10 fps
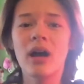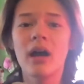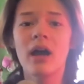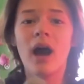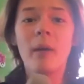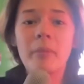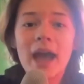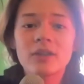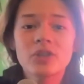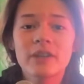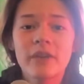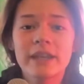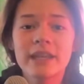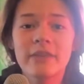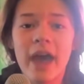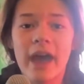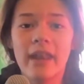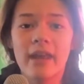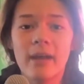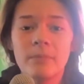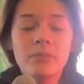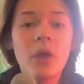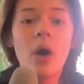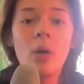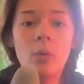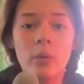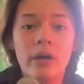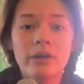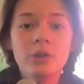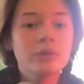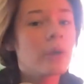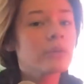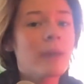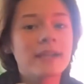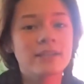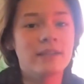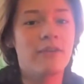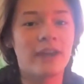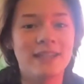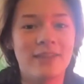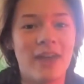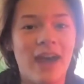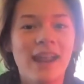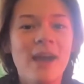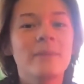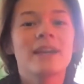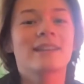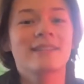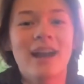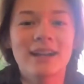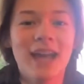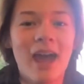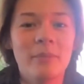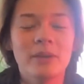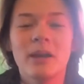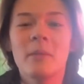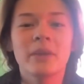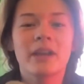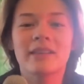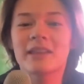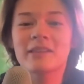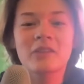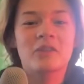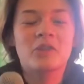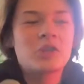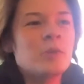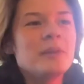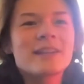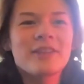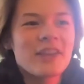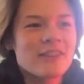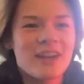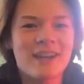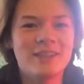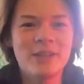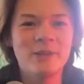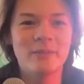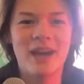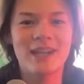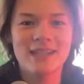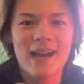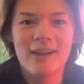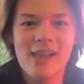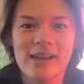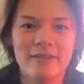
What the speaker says: Imagine if I did that. No, you don't imagine if I did that, because it's not gonna happen, because that's the stupidest thing that I can do in my entire life.